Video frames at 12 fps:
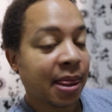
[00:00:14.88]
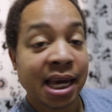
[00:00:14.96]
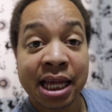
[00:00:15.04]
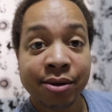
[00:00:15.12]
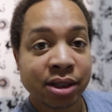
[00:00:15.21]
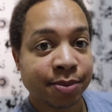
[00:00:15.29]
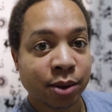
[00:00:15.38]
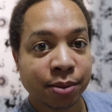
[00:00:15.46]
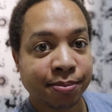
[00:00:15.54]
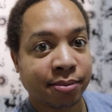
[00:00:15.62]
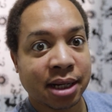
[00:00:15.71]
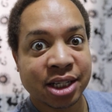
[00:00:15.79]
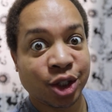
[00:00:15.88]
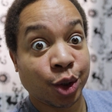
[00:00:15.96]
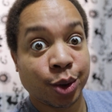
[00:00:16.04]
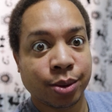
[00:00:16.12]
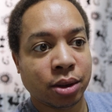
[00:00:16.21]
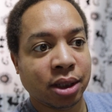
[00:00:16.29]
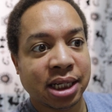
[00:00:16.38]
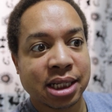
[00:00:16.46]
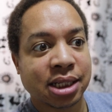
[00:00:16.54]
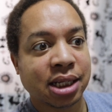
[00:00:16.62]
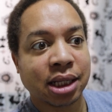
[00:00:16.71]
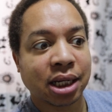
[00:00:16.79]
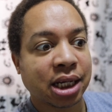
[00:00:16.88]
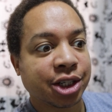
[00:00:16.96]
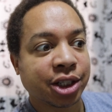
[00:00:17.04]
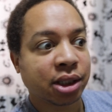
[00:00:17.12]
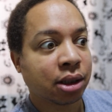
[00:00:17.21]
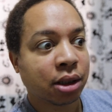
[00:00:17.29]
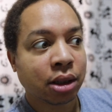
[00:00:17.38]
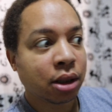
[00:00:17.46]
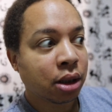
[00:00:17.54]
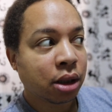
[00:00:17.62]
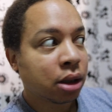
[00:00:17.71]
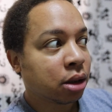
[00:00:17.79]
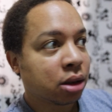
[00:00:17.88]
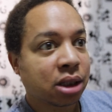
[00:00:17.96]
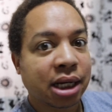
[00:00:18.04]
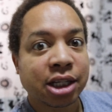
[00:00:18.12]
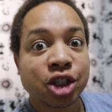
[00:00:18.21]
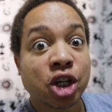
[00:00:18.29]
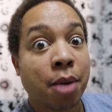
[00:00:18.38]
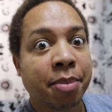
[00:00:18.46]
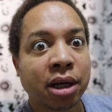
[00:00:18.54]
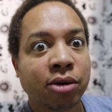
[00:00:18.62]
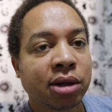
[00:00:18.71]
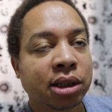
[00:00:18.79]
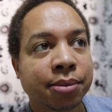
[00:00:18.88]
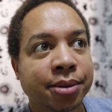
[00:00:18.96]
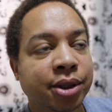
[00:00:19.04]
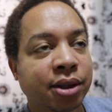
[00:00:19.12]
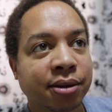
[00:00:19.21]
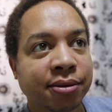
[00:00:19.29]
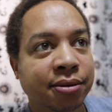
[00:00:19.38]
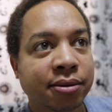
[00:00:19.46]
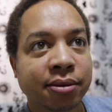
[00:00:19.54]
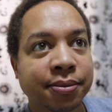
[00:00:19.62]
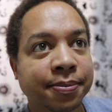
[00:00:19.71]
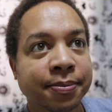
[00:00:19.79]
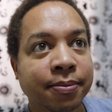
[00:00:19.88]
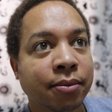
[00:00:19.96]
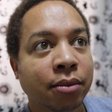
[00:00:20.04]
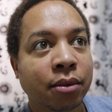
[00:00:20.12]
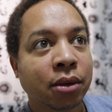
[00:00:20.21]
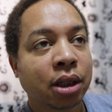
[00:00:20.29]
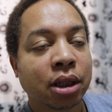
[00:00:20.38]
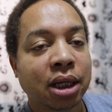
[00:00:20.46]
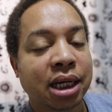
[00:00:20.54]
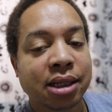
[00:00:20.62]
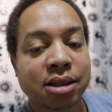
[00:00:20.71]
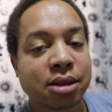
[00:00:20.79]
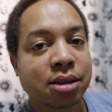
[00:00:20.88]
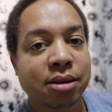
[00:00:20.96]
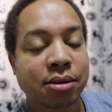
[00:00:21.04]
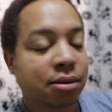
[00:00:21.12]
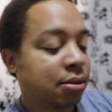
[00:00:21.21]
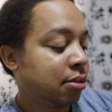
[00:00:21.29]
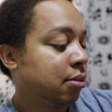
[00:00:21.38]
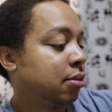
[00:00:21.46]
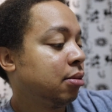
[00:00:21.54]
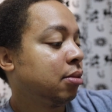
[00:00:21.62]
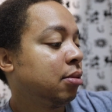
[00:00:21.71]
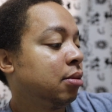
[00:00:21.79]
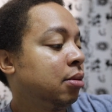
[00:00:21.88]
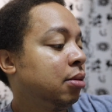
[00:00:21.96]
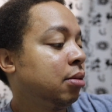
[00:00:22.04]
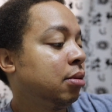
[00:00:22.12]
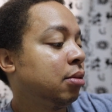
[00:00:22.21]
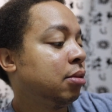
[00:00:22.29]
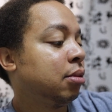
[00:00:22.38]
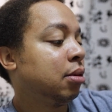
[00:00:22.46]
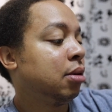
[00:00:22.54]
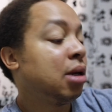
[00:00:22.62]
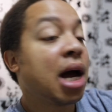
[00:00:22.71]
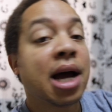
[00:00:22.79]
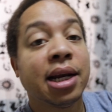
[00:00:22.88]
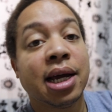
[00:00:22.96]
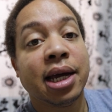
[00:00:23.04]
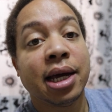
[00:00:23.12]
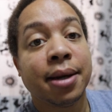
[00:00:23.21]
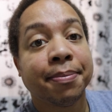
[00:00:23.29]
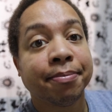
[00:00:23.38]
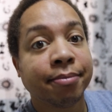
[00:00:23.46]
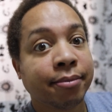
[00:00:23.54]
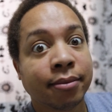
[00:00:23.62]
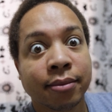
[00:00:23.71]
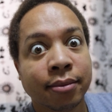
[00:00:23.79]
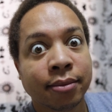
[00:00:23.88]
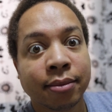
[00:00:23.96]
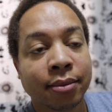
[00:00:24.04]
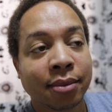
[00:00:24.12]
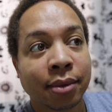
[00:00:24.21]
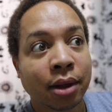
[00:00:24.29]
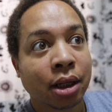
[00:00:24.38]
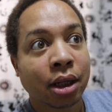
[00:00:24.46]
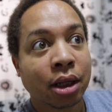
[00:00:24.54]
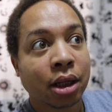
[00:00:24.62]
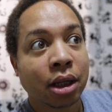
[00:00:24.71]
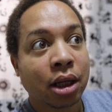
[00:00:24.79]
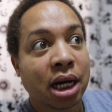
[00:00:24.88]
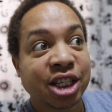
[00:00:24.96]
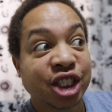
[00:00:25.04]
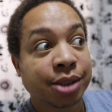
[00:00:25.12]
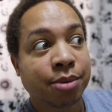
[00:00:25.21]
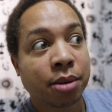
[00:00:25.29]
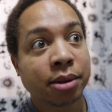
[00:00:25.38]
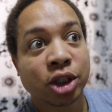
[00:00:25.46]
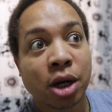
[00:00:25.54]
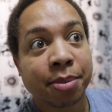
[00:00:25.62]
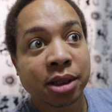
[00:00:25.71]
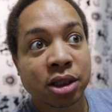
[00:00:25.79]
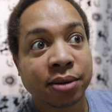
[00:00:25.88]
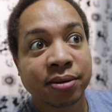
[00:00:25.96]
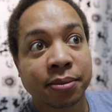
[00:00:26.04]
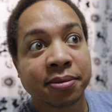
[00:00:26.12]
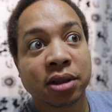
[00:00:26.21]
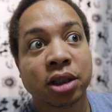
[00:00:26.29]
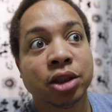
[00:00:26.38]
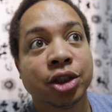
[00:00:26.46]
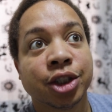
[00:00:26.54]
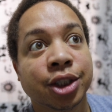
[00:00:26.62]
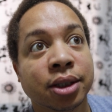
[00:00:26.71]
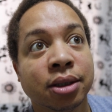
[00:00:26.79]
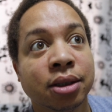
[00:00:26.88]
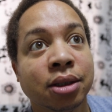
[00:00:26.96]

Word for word: Hilary's mum, as usual, is in the kitchen, just like chopping random stuff. It's 9 AM and she's probably chopping stuff up for lunch.